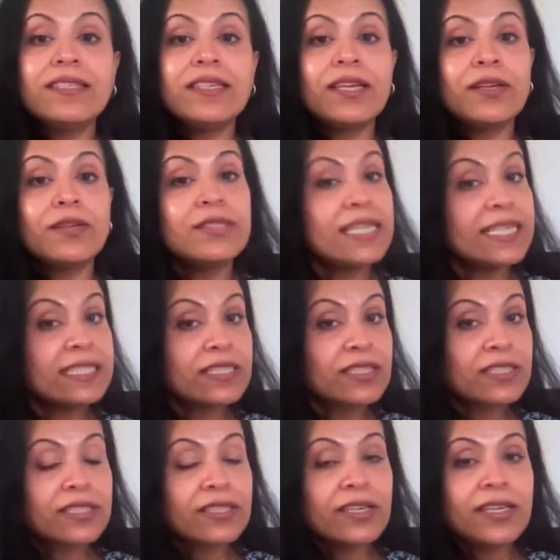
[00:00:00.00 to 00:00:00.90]
you know
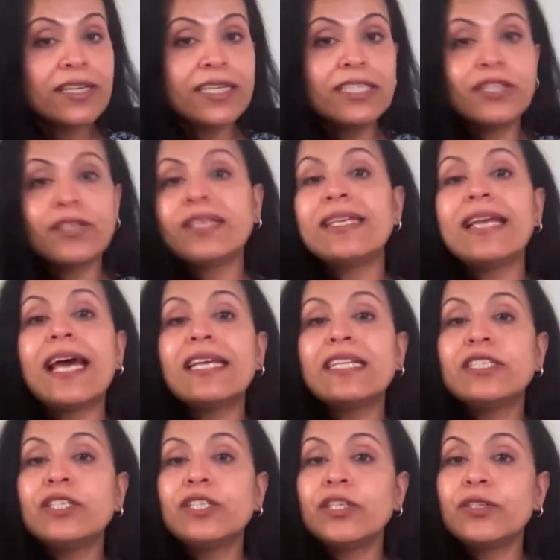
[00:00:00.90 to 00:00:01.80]
tastes good you can
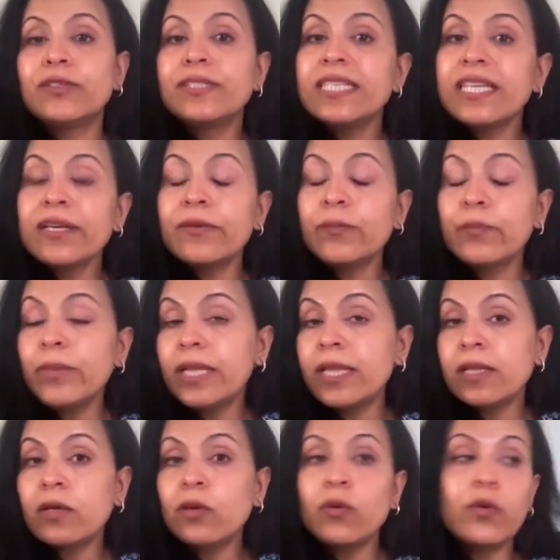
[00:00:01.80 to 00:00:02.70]
add it to your cereal,
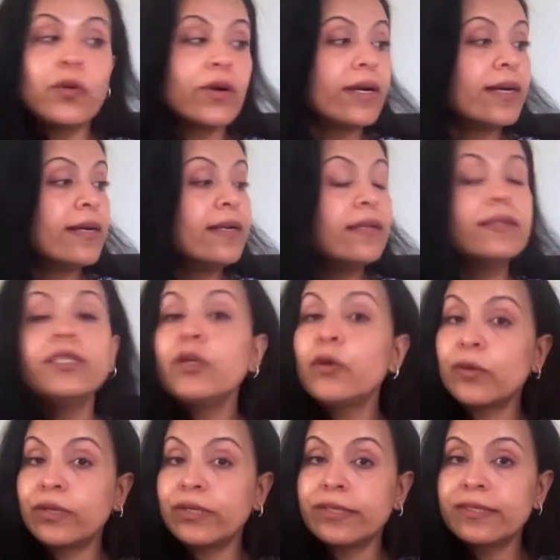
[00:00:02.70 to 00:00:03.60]
milk or
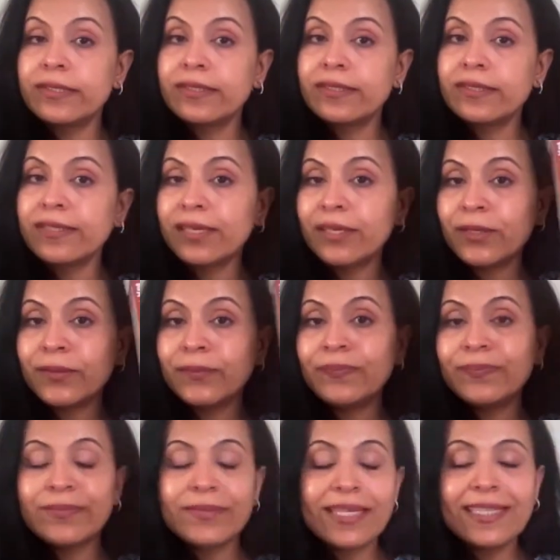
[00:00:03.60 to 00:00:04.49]
yogurt
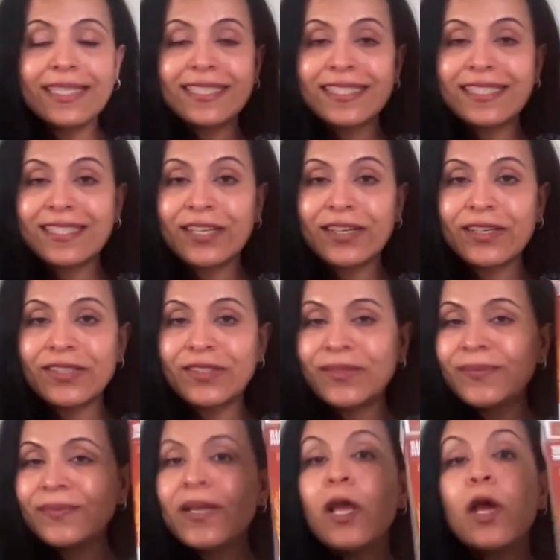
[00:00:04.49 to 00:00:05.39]
so this is a
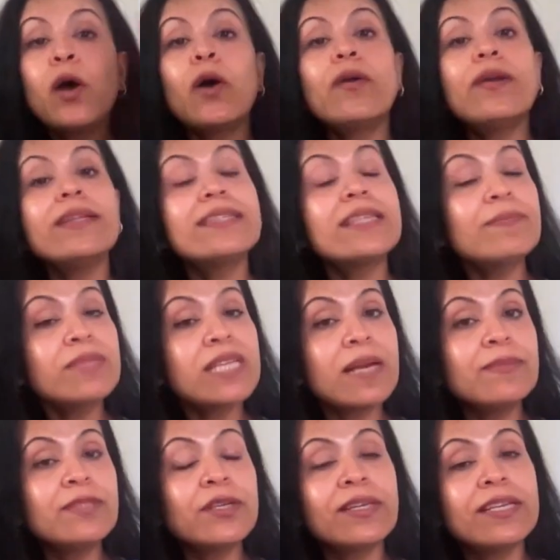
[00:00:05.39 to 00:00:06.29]
good or
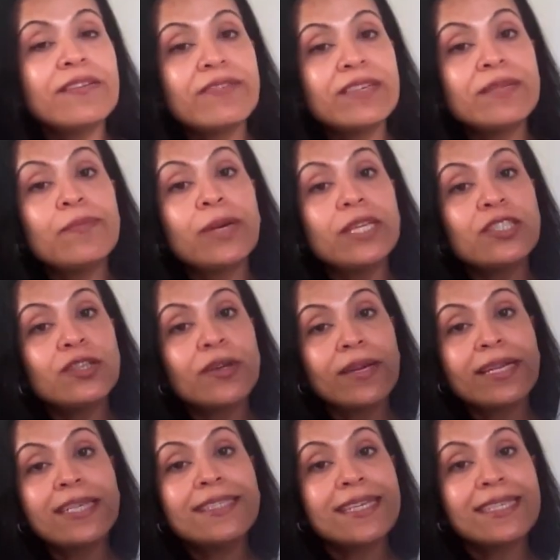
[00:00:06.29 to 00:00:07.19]
sometimes you can even munch
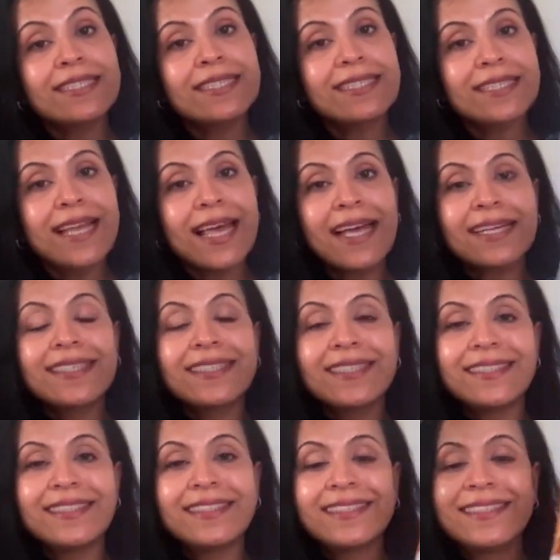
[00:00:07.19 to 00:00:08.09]
on it as a
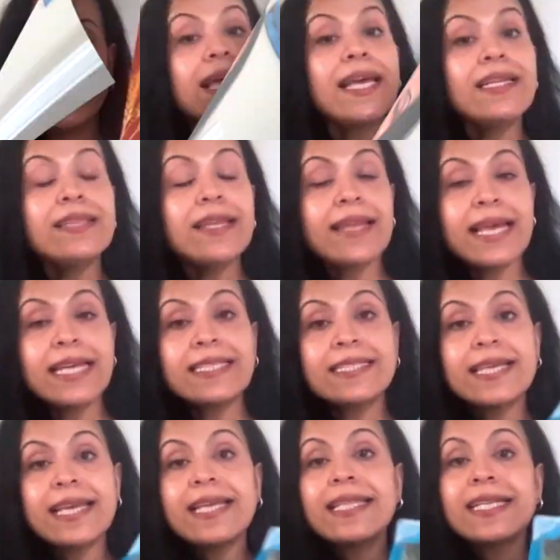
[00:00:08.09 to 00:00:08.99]
snack and the
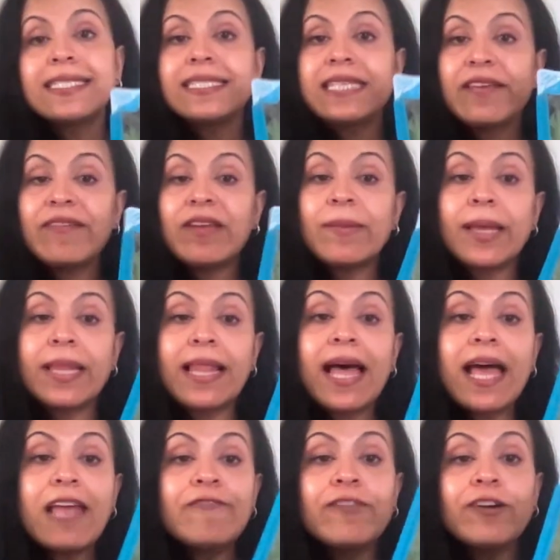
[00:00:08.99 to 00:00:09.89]
next thing that's saving my
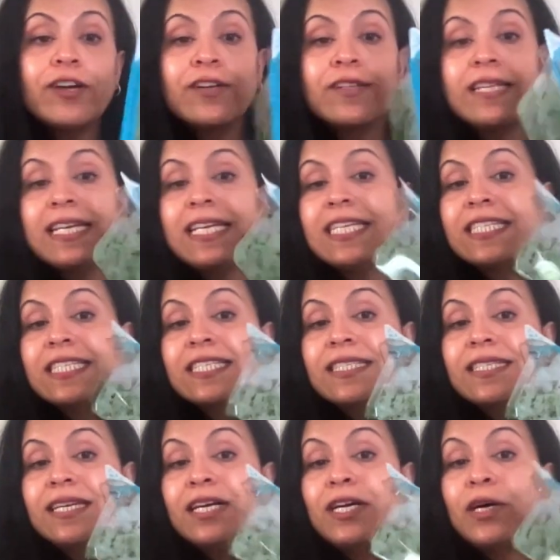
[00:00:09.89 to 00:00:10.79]
life are
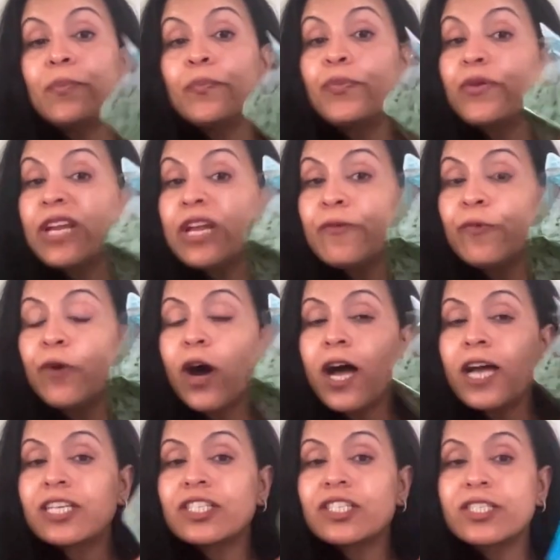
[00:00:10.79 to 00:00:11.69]
these uh,
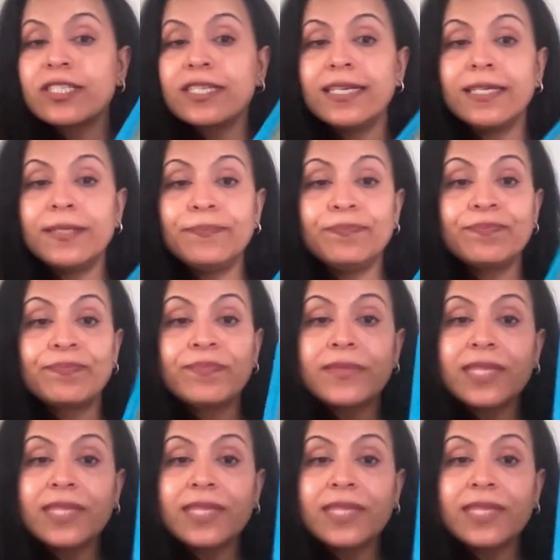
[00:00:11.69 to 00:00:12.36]
pre-washed um,